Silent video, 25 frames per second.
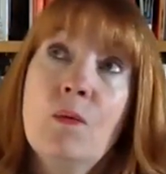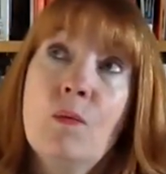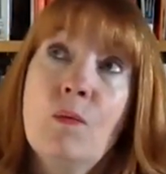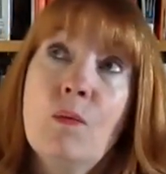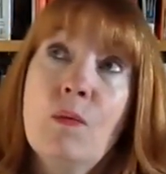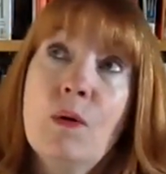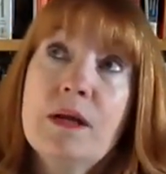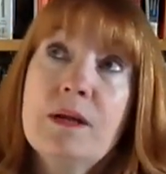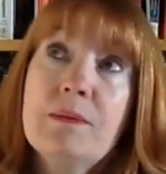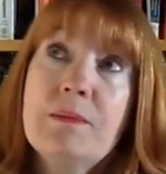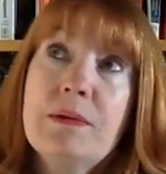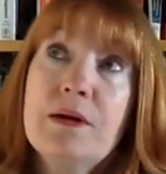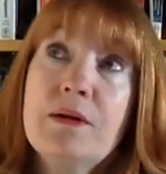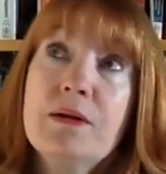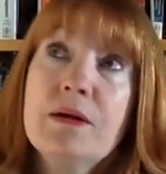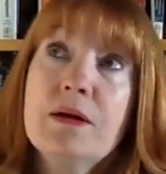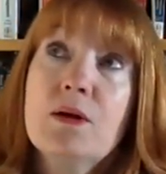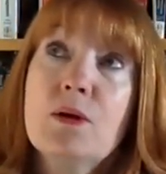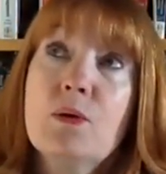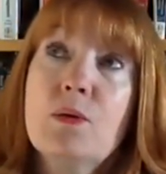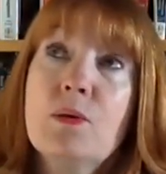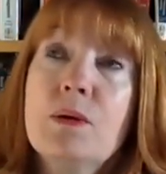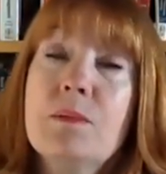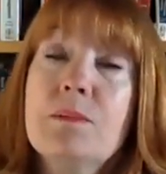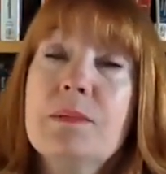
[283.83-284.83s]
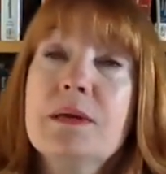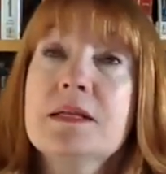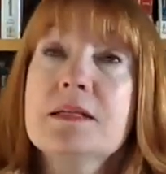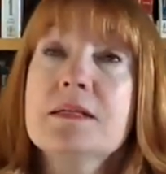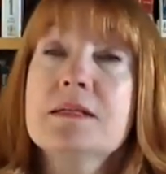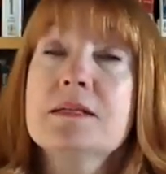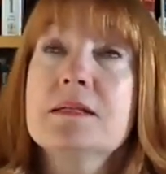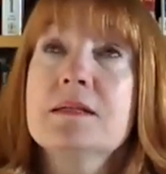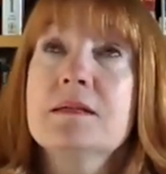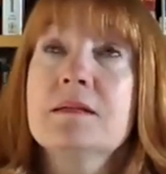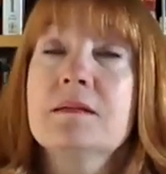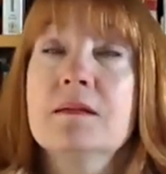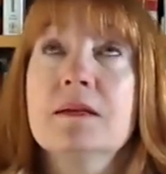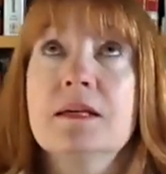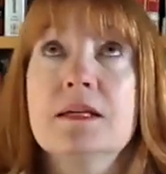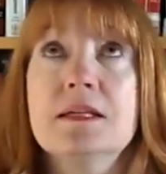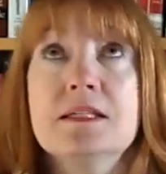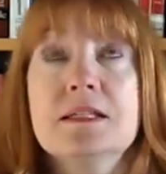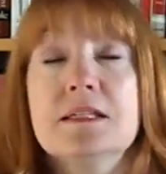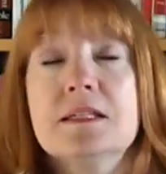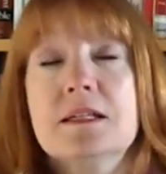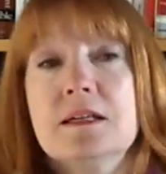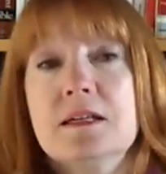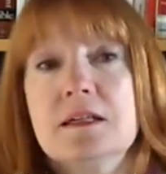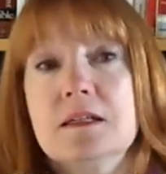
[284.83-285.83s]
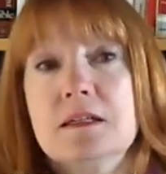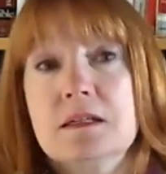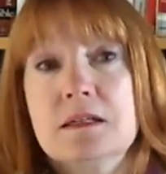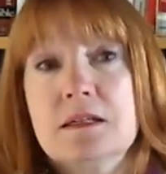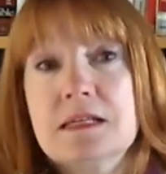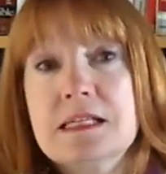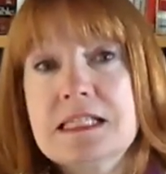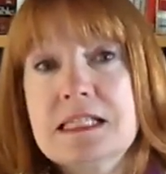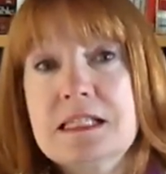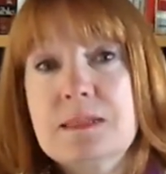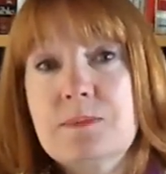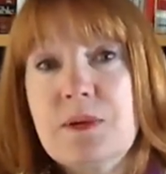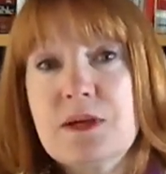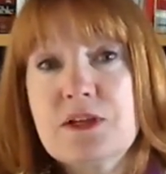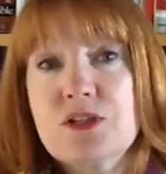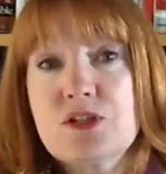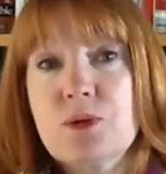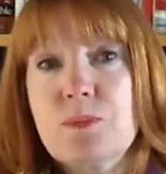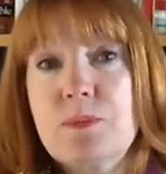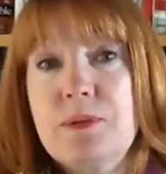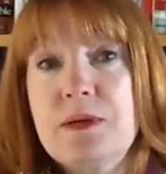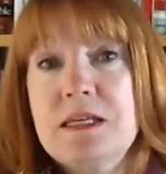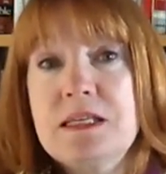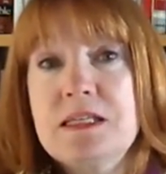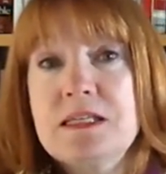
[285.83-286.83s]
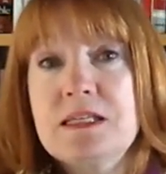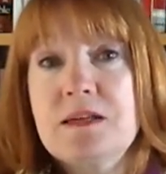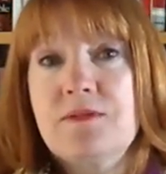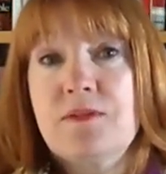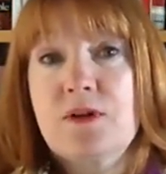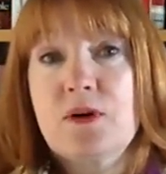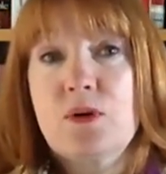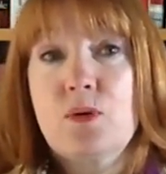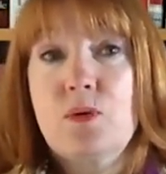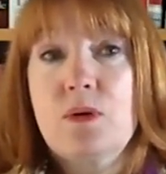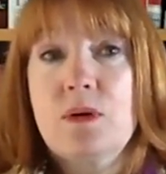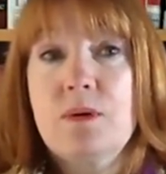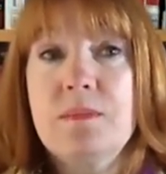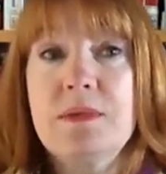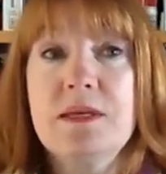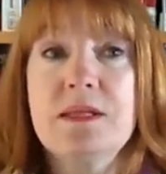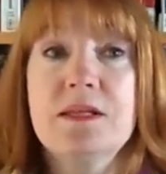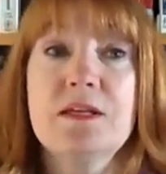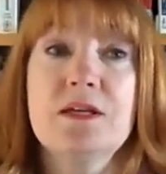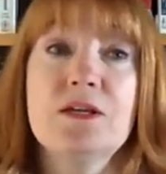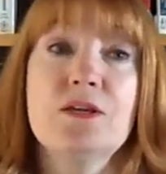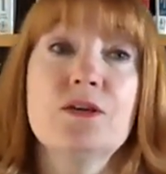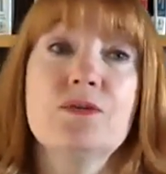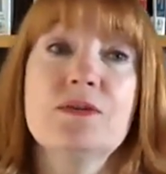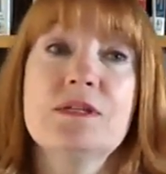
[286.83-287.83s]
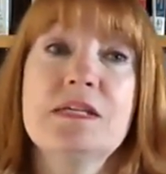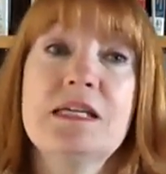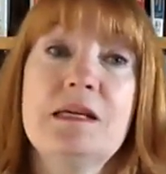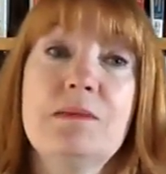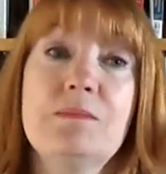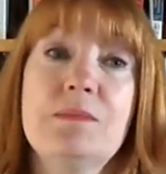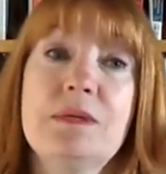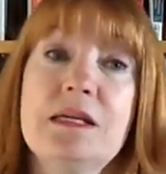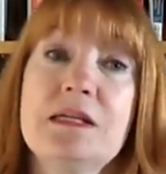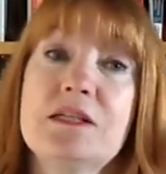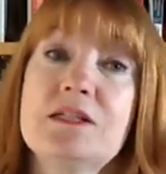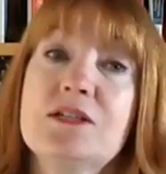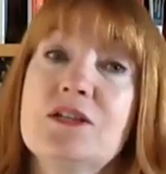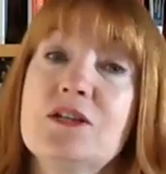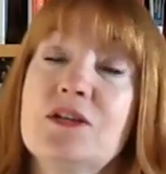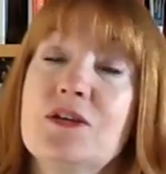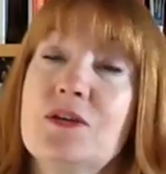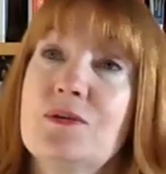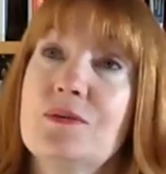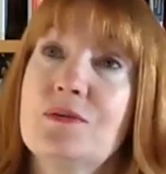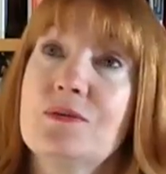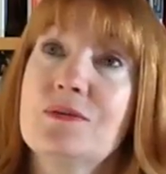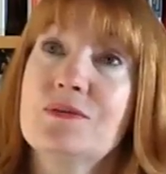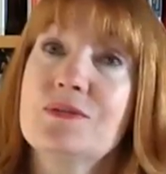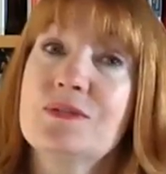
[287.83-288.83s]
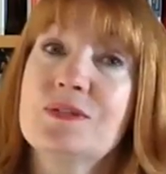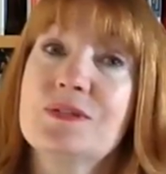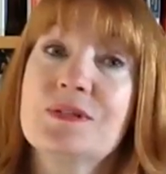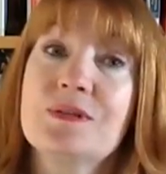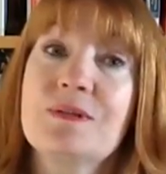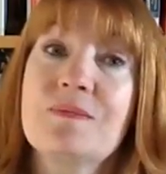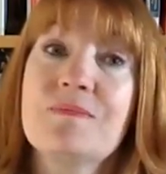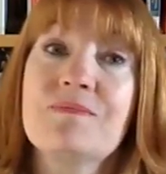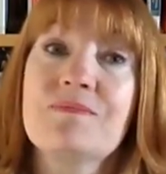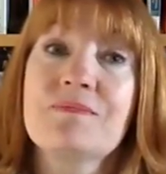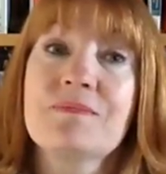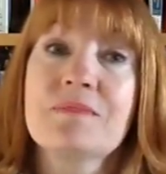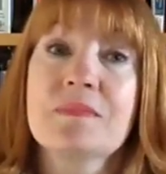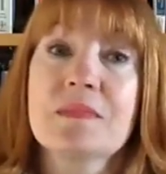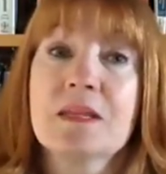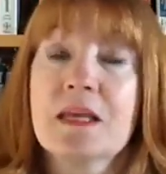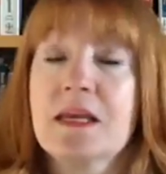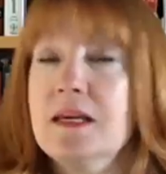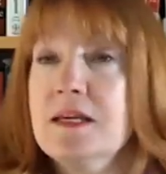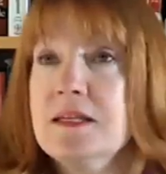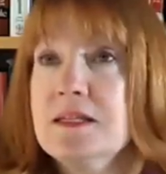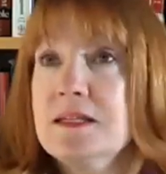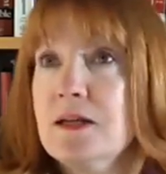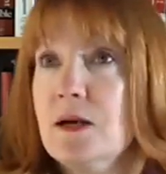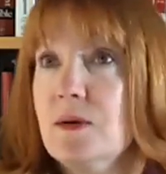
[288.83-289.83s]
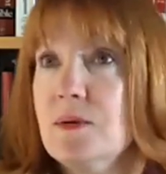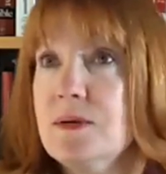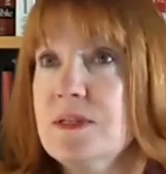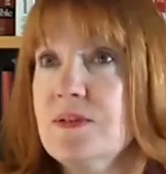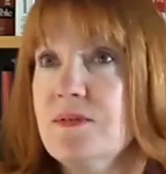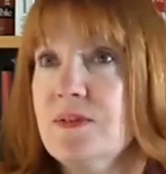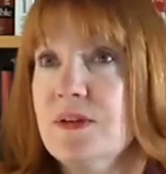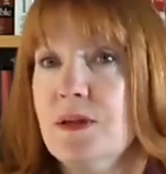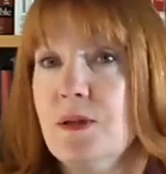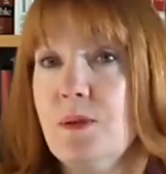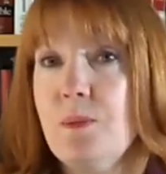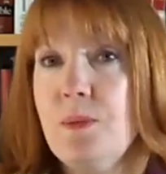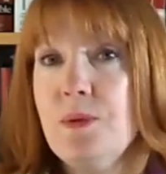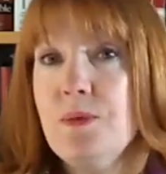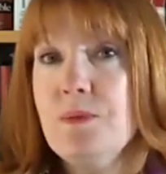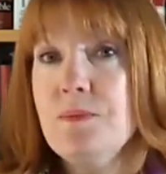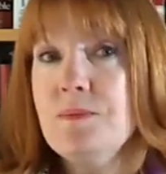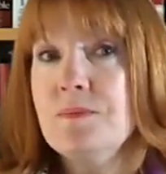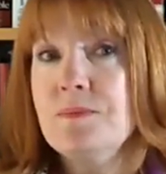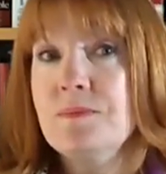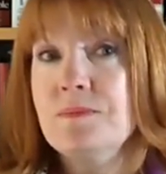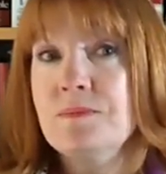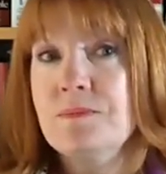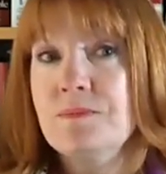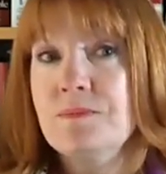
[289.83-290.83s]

What about equipment? Is there a special piece of equipment that your team needs to use? Is it always available?